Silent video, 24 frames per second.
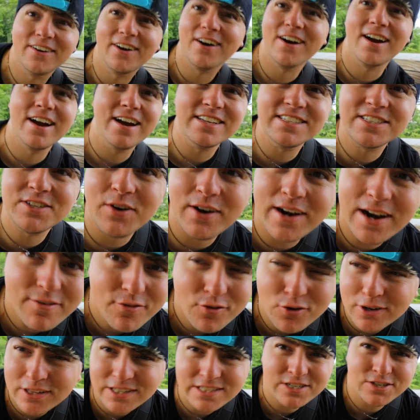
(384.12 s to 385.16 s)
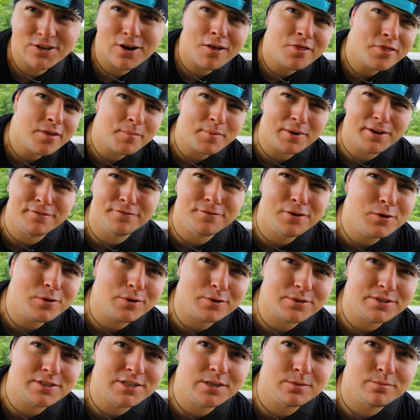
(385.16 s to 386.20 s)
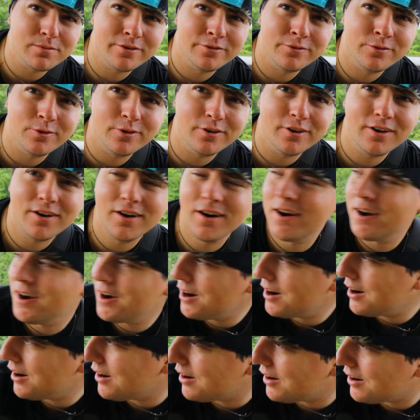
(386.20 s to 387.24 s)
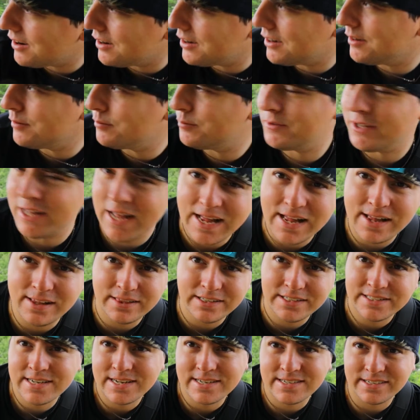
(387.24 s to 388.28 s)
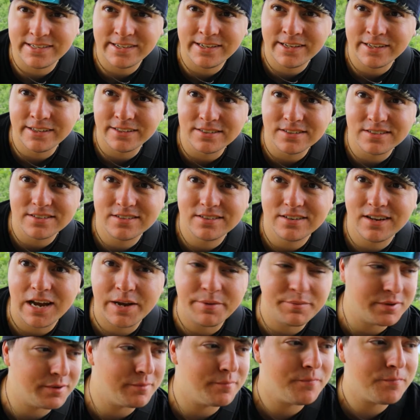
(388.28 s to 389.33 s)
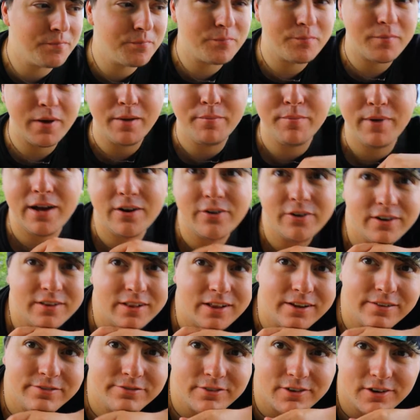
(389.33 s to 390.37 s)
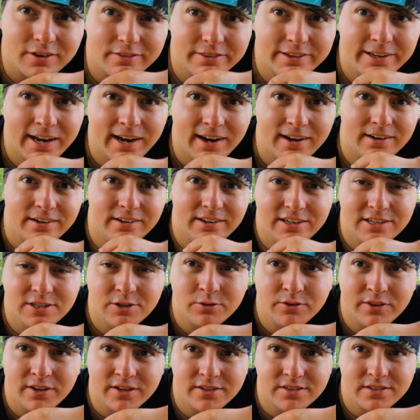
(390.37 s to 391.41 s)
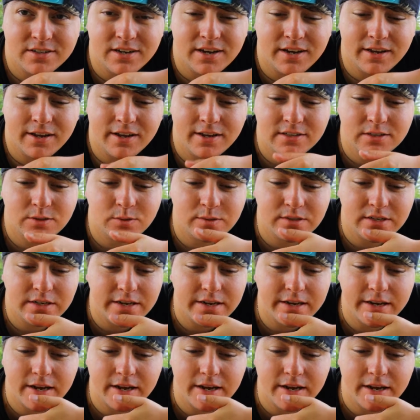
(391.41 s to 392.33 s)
Alright, so I never really shot that many photos here before, at least as a kid. I mean, my battery life on the Canon A2000 IS was